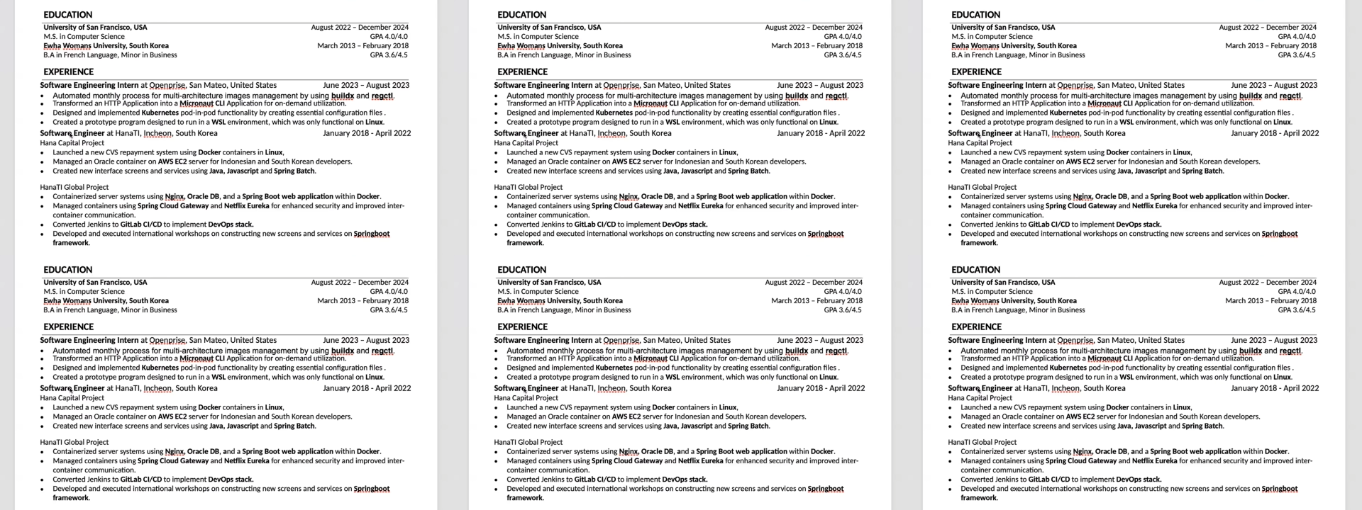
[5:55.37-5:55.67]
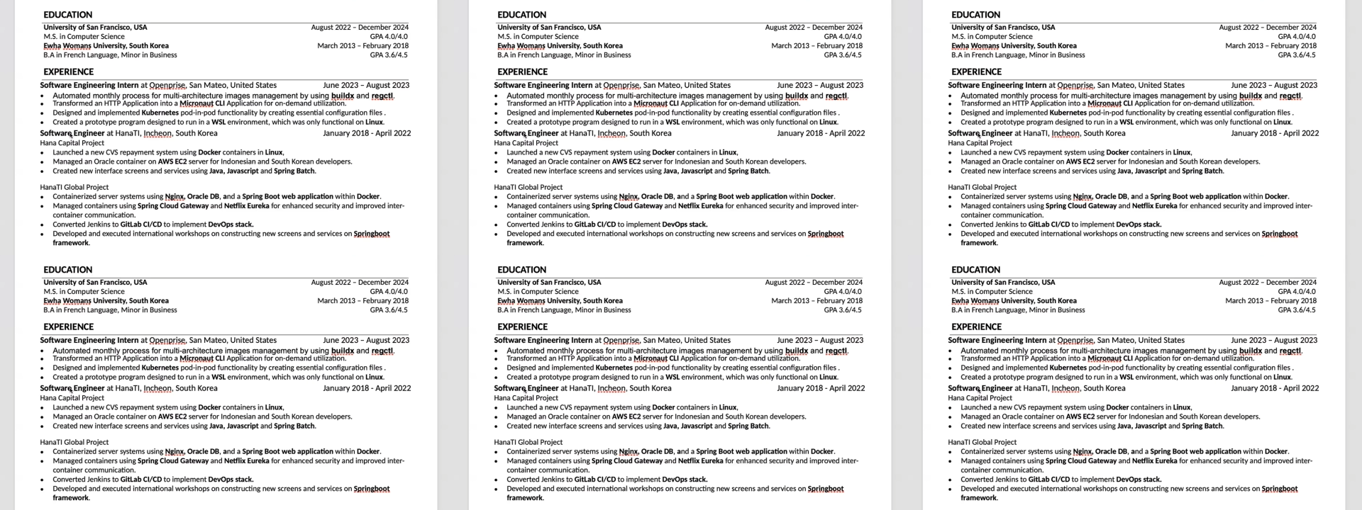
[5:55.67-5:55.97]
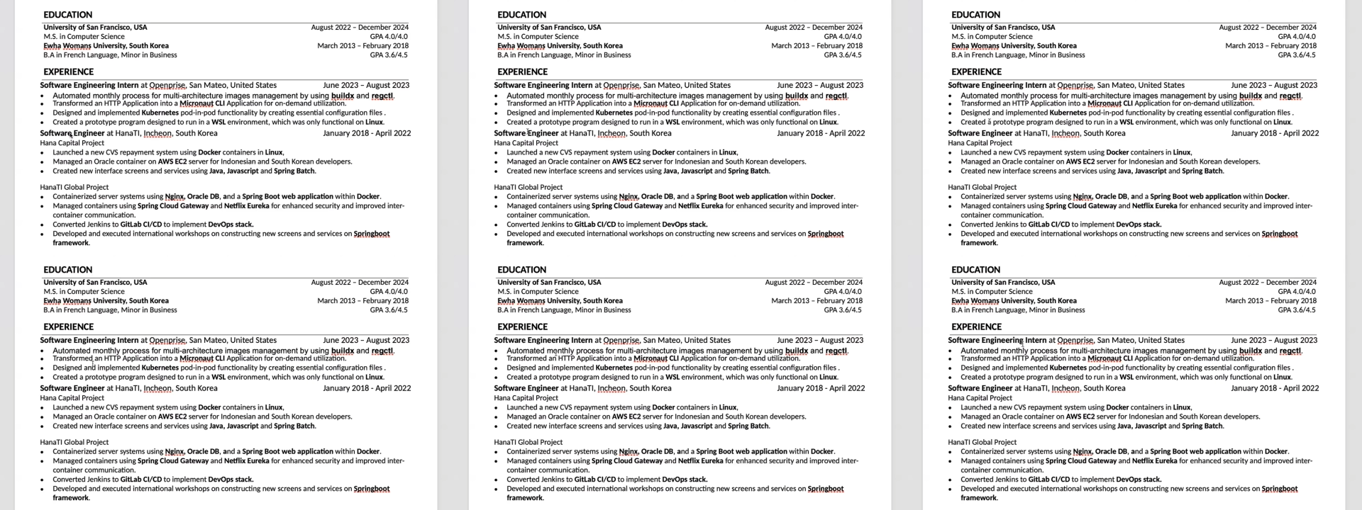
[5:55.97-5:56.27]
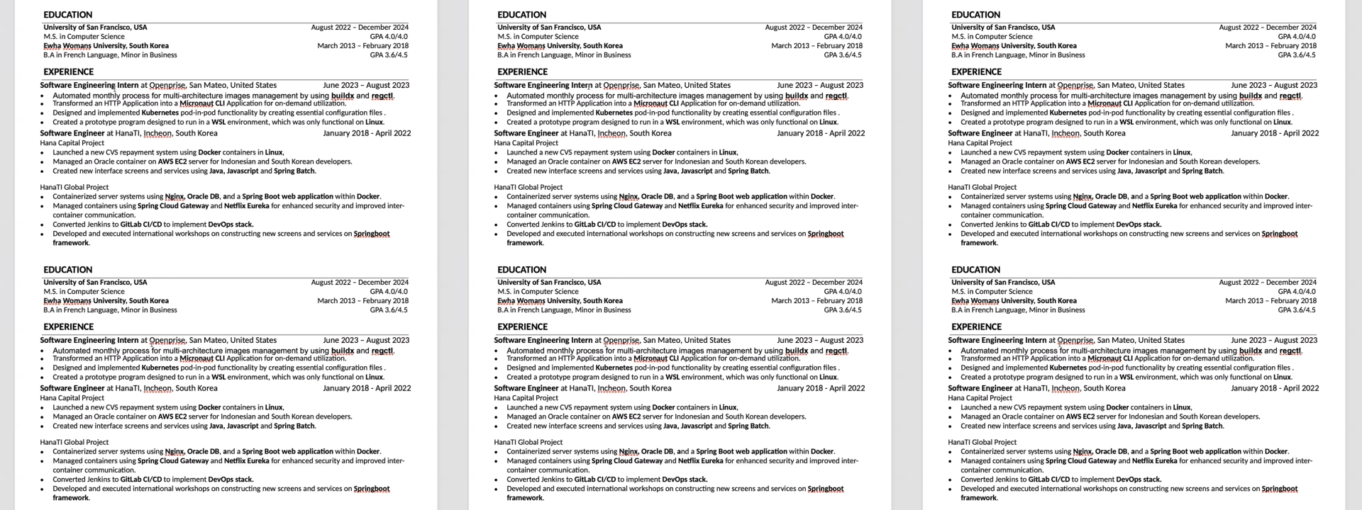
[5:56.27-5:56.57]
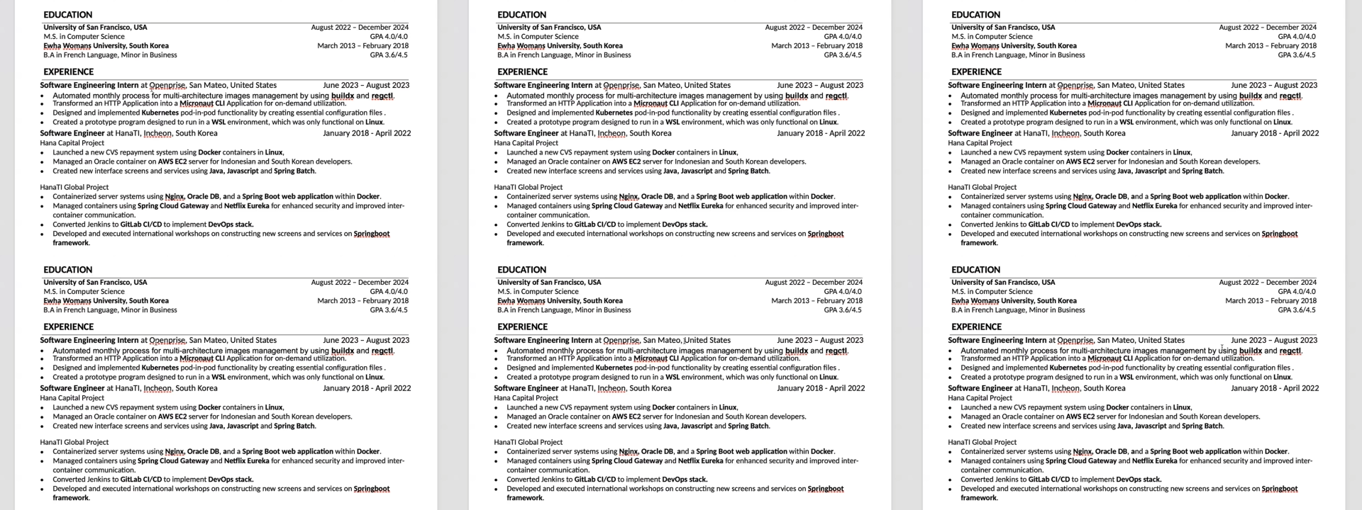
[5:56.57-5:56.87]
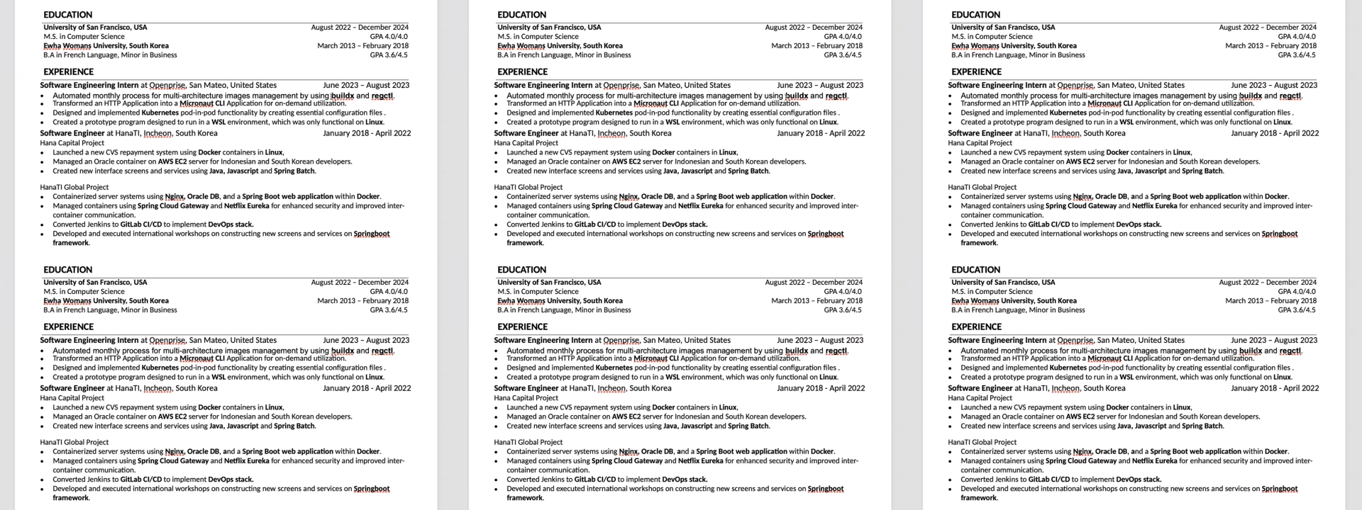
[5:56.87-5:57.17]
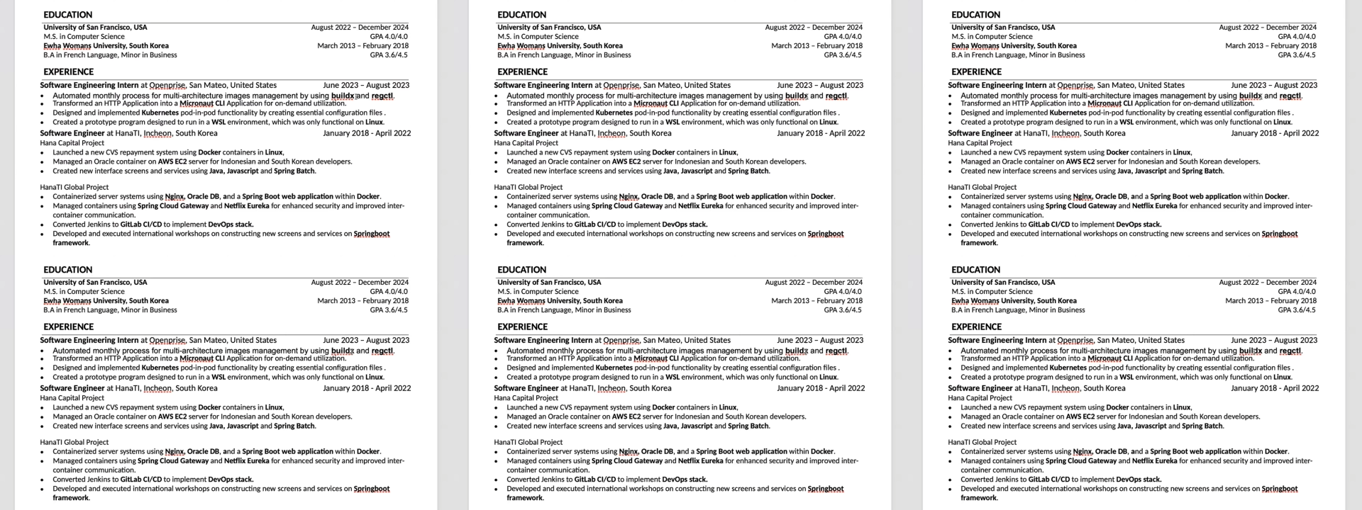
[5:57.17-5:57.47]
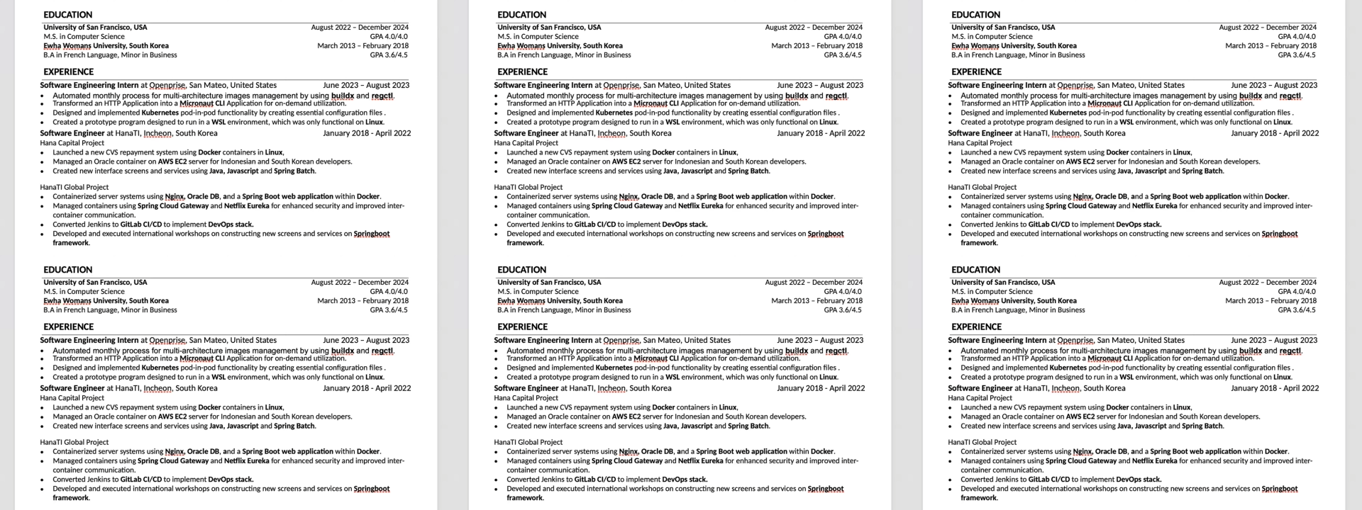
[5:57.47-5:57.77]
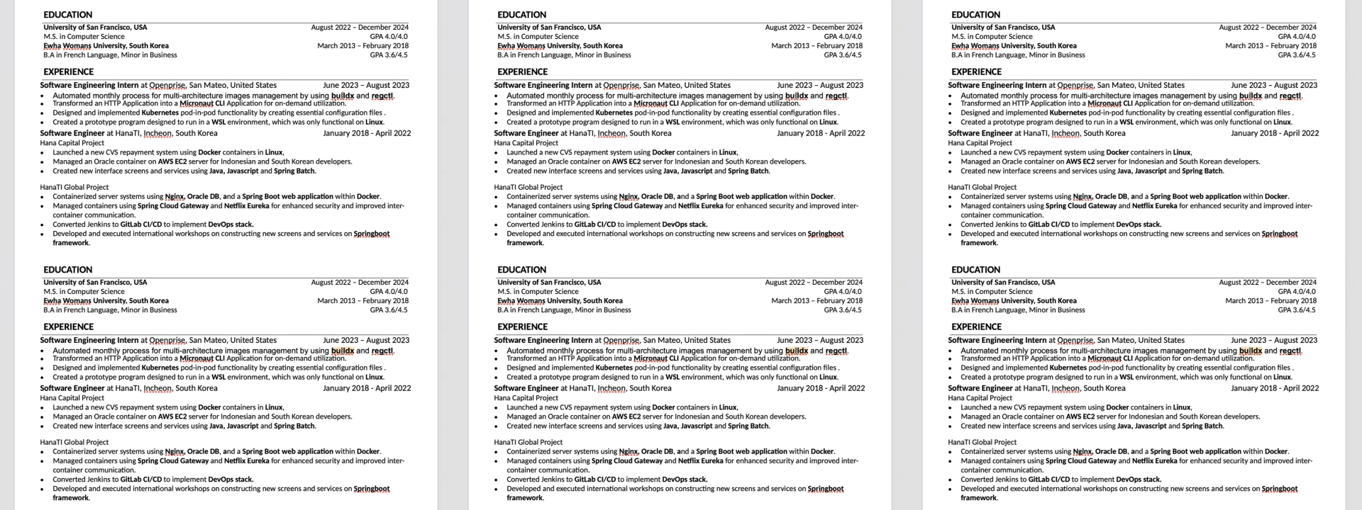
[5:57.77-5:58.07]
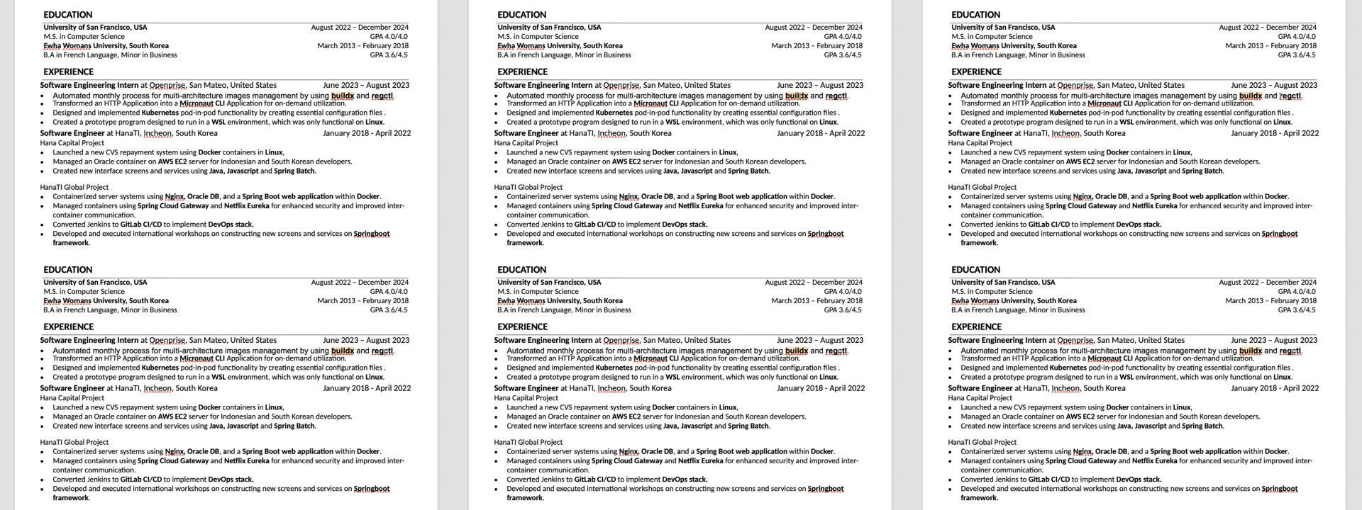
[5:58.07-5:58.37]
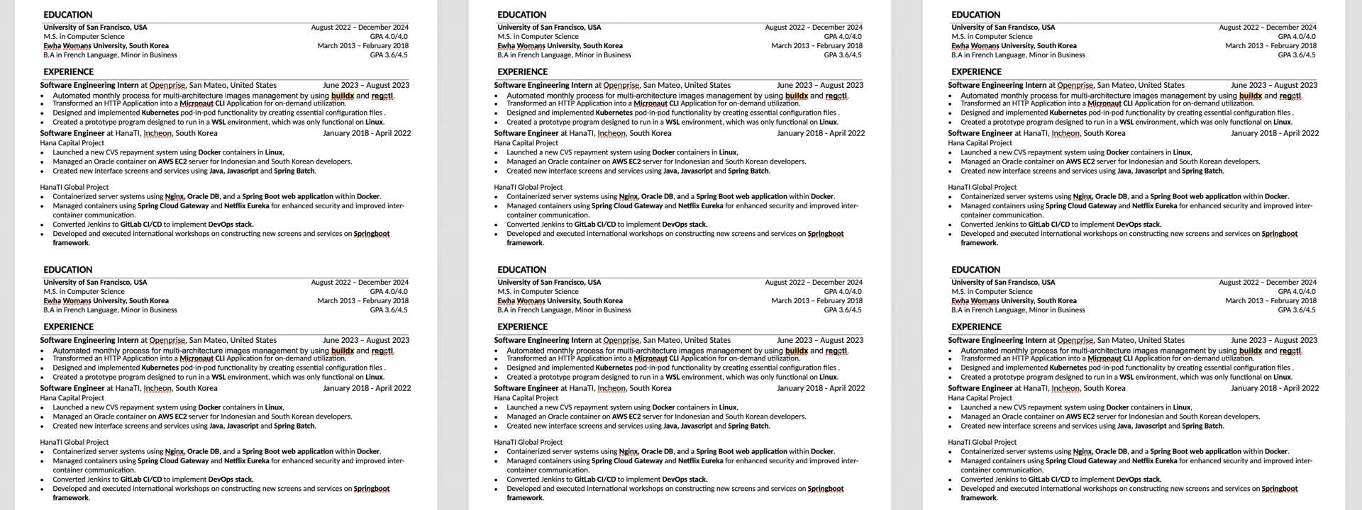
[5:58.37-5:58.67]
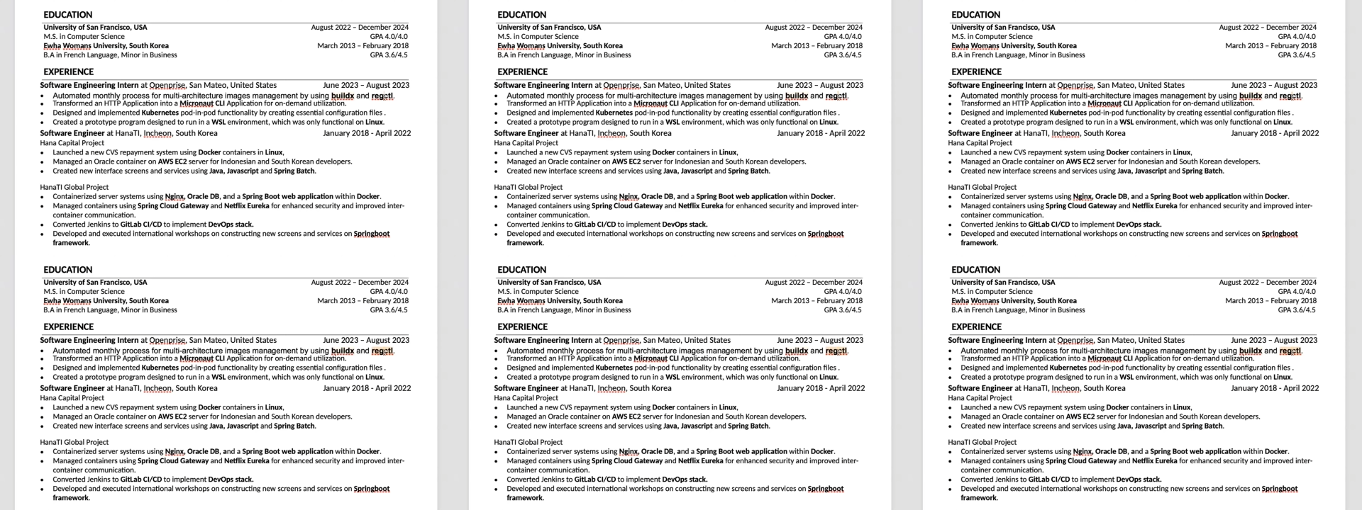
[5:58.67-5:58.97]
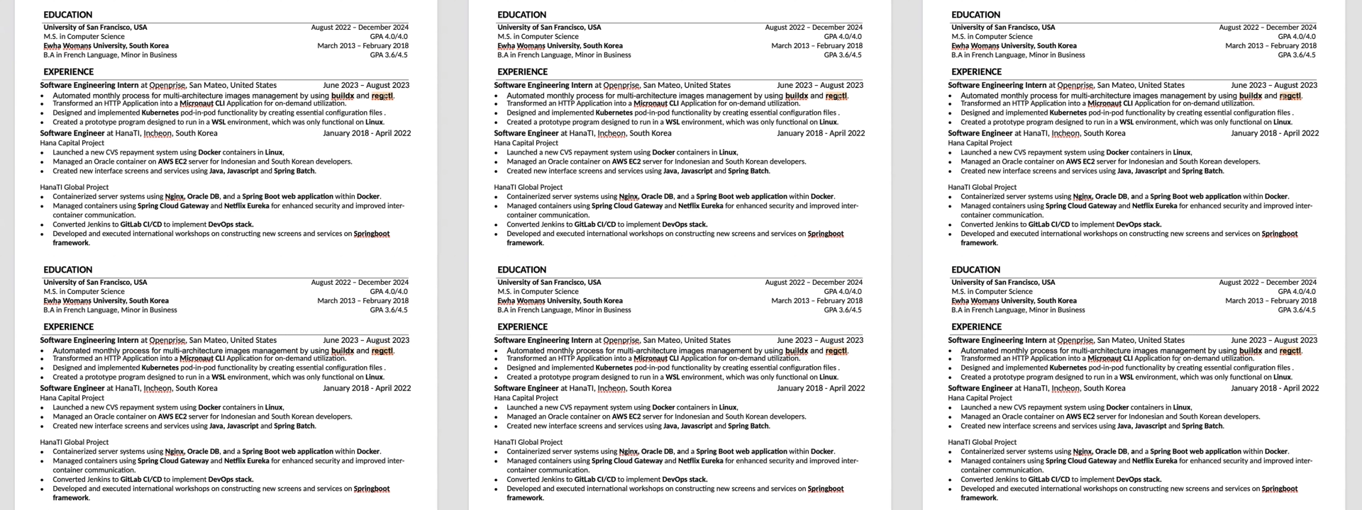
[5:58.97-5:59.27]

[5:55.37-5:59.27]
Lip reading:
[unreadable: no face in view]